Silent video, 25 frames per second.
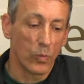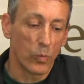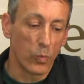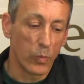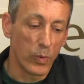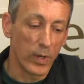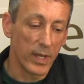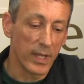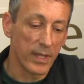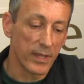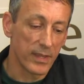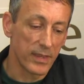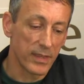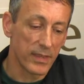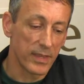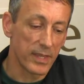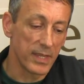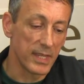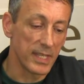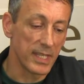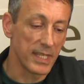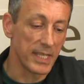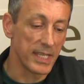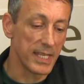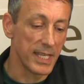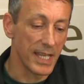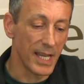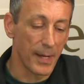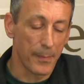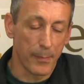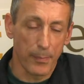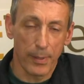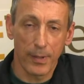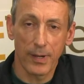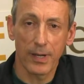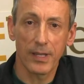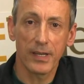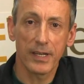with the
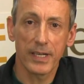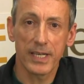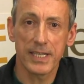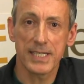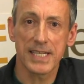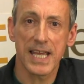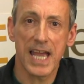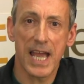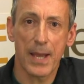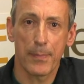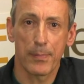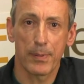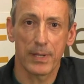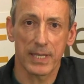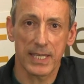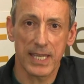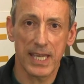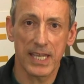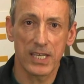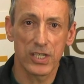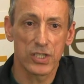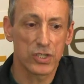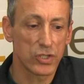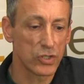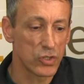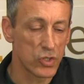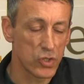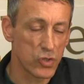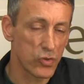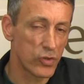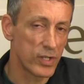applied application,